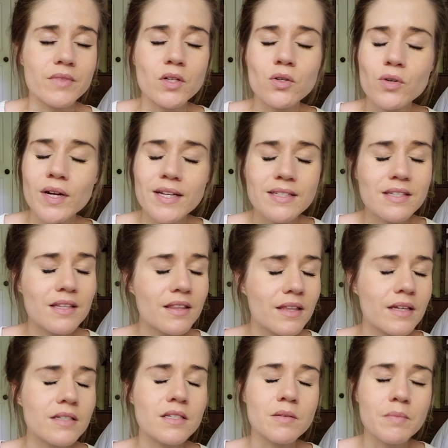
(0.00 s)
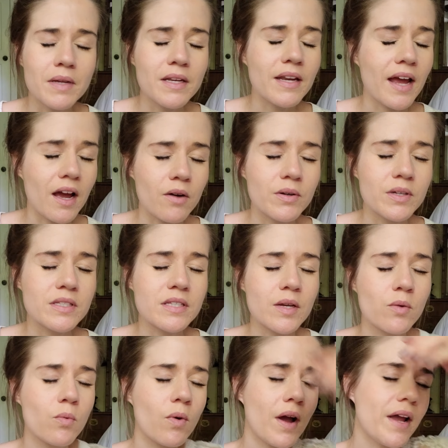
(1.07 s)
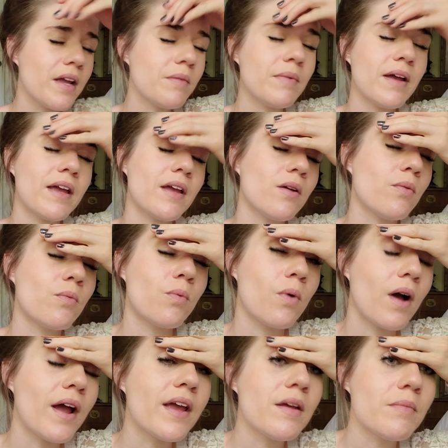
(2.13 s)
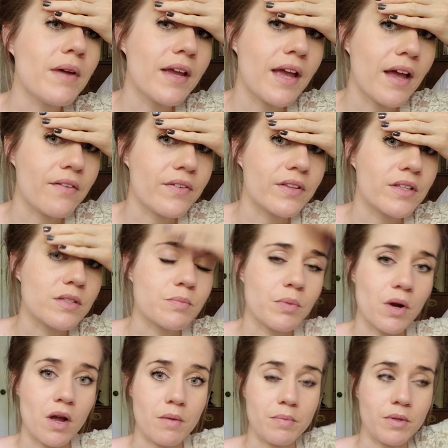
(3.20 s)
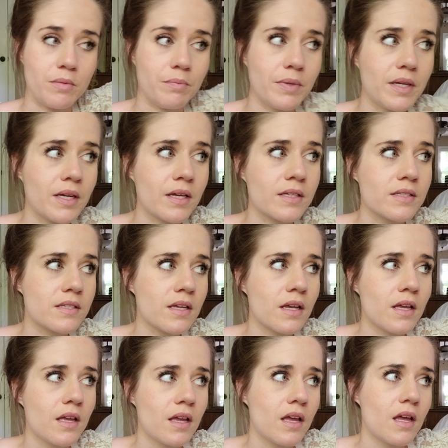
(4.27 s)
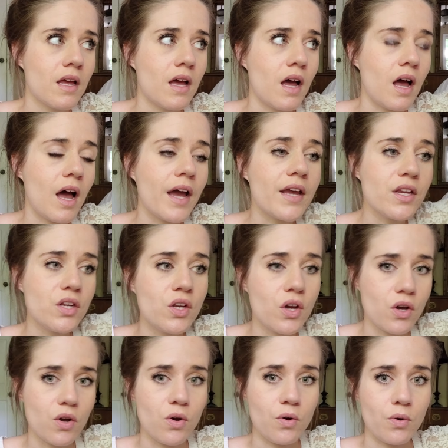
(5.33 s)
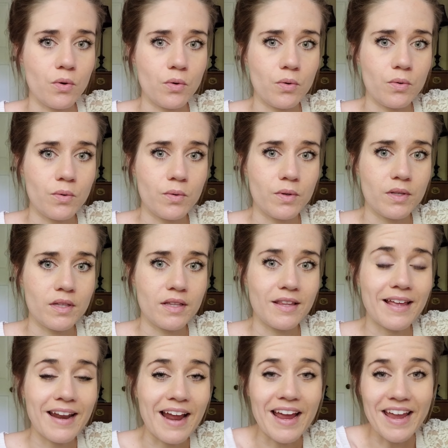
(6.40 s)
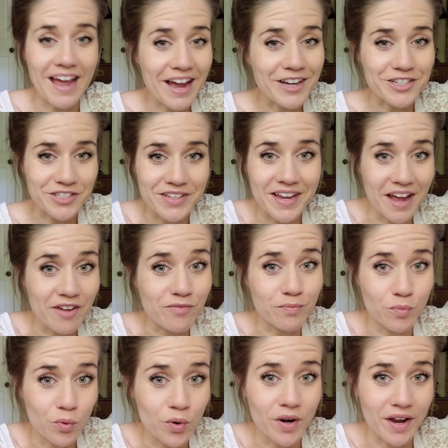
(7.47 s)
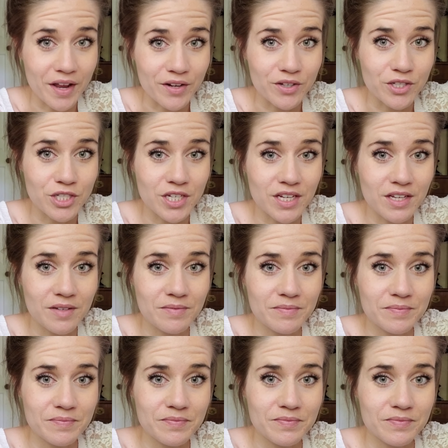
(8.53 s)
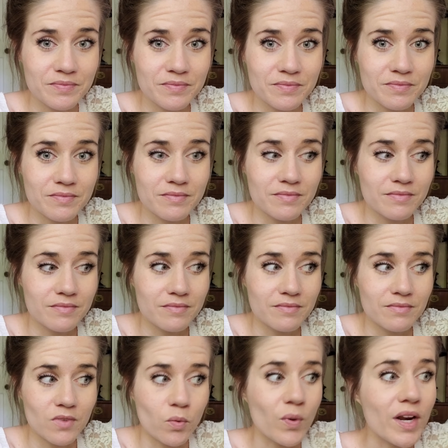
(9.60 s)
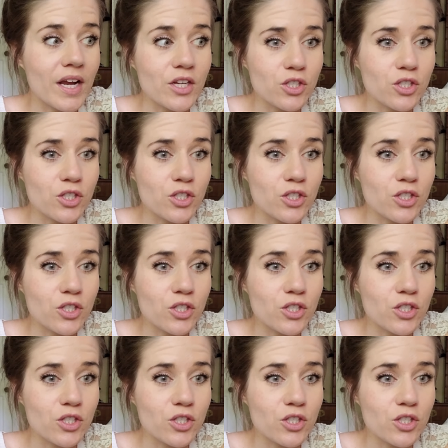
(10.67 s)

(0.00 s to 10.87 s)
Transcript: crazy thing to me now is like, why am I having this problem? Because I know that I actually have more energy when I